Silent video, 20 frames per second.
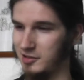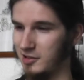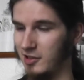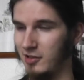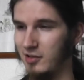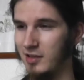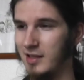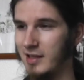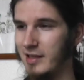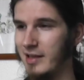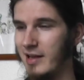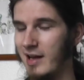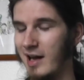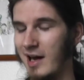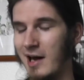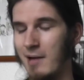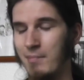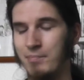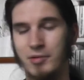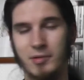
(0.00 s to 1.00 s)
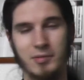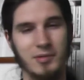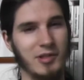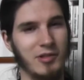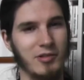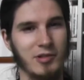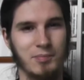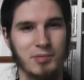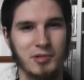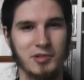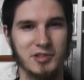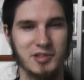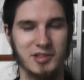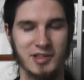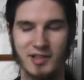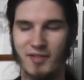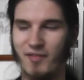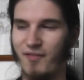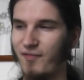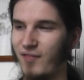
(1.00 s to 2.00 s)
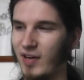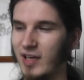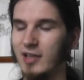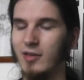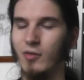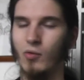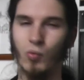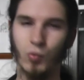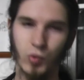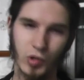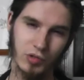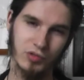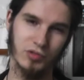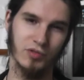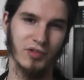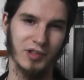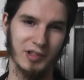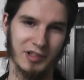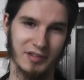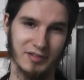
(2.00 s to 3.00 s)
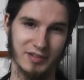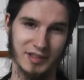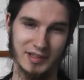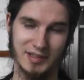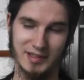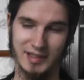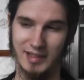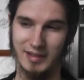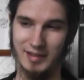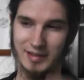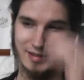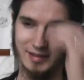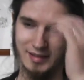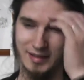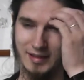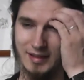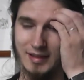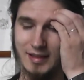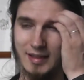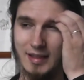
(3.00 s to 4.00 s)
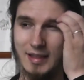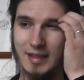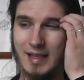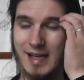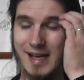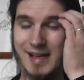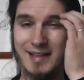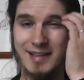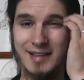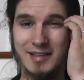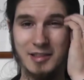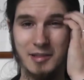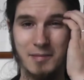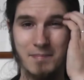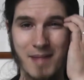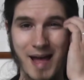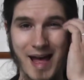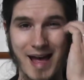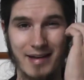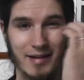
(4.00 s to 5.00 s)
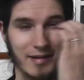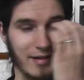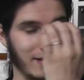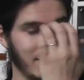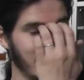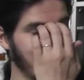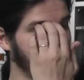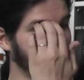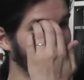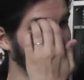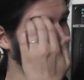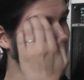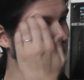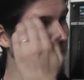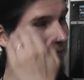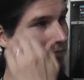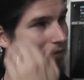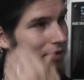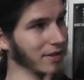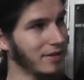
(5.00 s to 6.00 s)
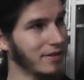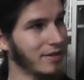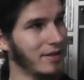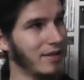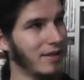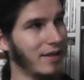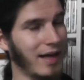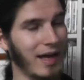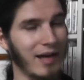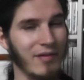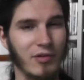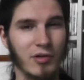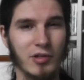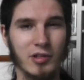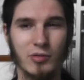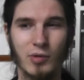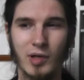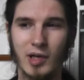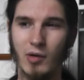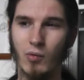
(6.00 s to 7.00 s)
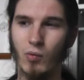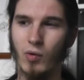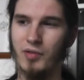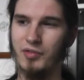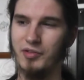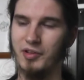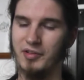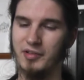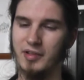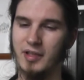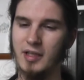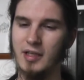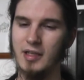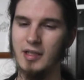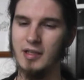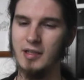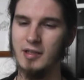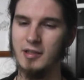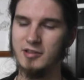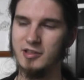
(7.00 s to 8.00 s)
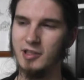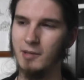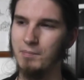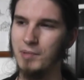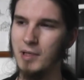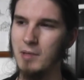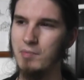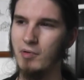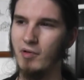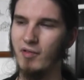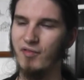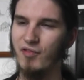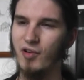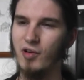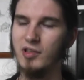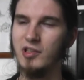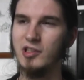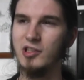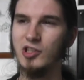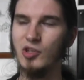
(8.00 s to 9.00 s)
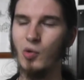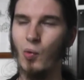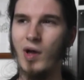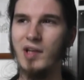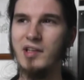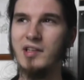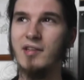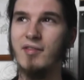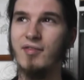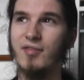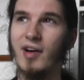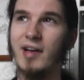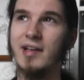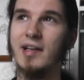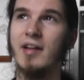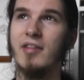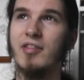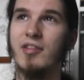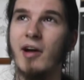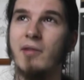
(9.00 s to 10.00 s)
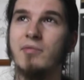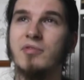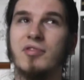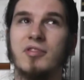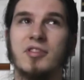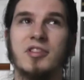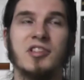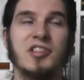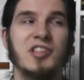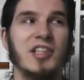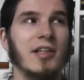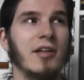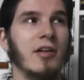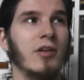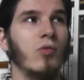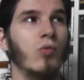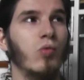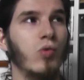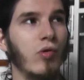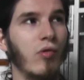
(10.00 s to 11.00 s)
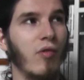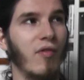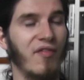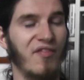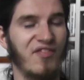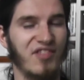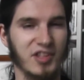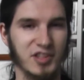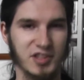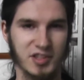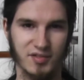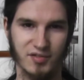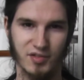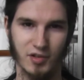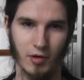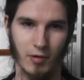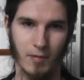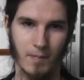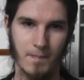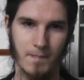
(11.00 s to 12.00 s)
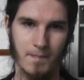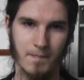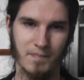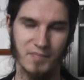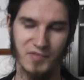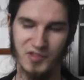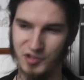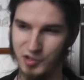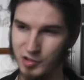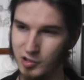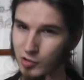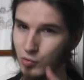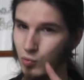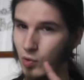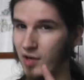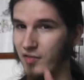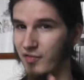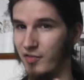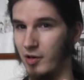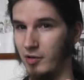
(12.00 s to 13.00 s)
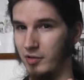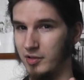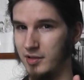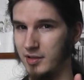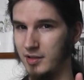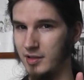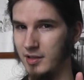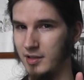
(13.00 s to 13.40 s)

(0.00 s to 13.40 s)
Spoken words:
you know. I'm probably the only person in the fucking world who voted for this character. And it doesn't matter. But I voted what I wanted. Some people voted 20 fucking times for shit like Wolf. First of all, you got one vote.